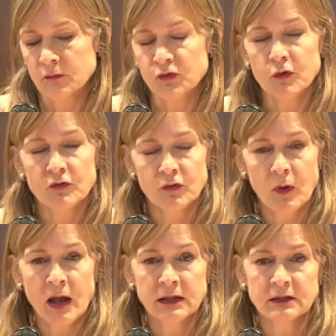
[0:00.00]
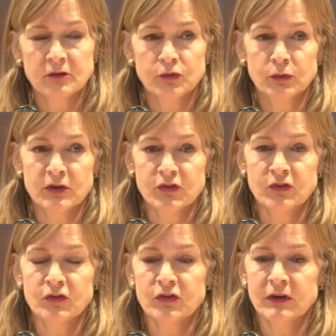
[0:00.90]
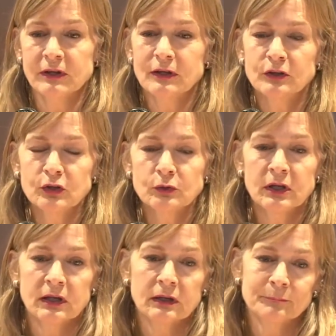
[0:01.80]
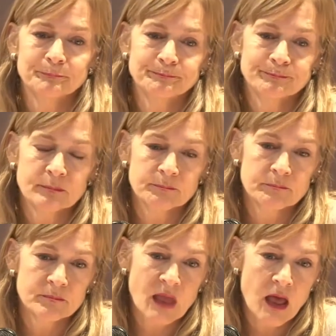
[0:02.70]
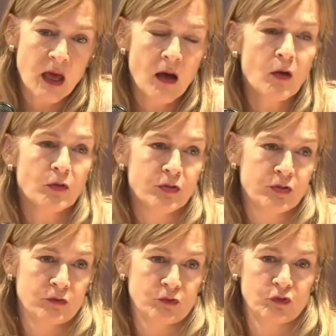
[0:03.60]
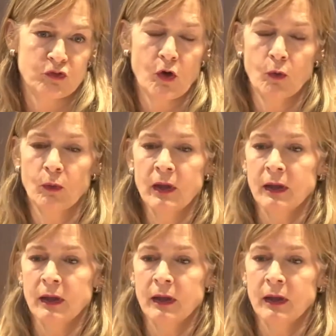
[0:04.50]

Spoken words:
for a variety of reasons, including health. So